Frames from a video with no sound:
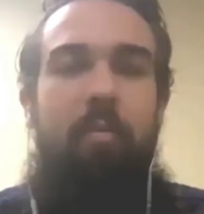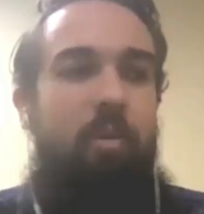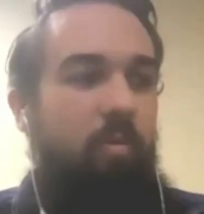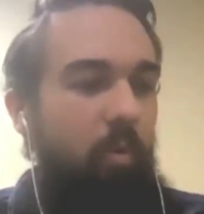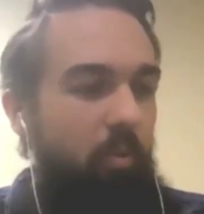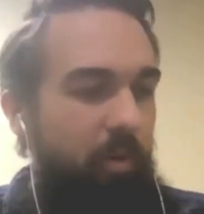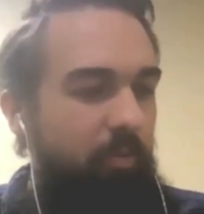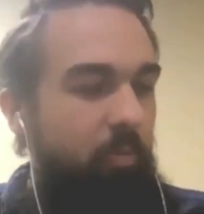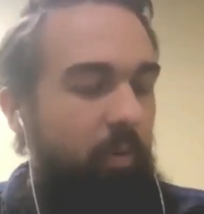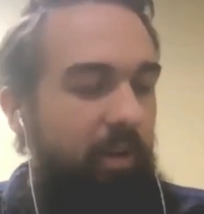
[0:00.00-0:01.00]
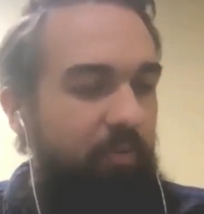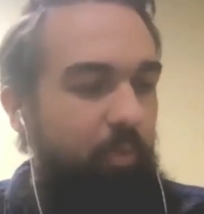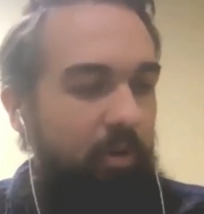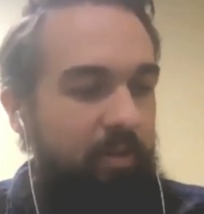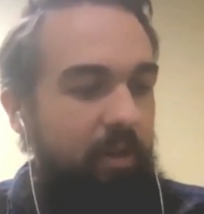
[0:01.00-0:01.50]
mean, well, we we've, we've
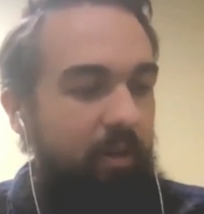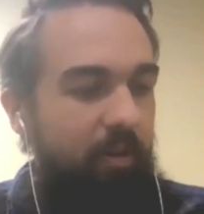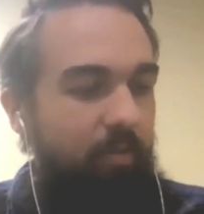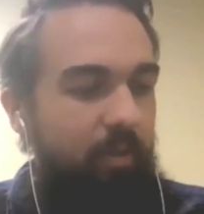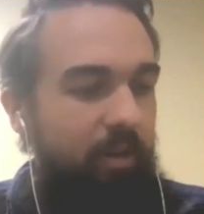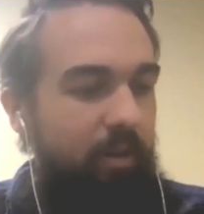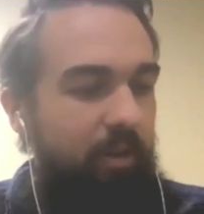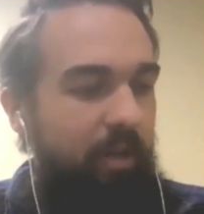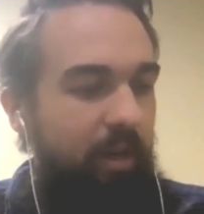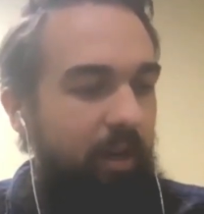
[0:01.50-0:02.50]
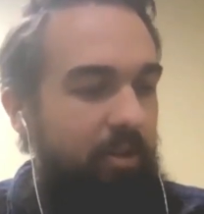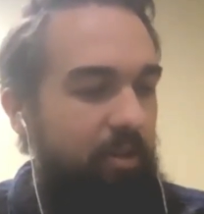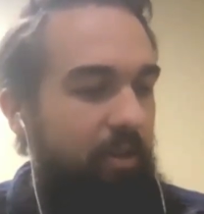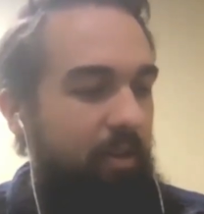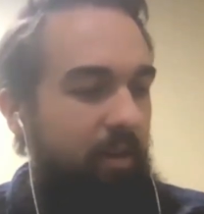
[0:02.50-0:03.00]
built a, a really good connection,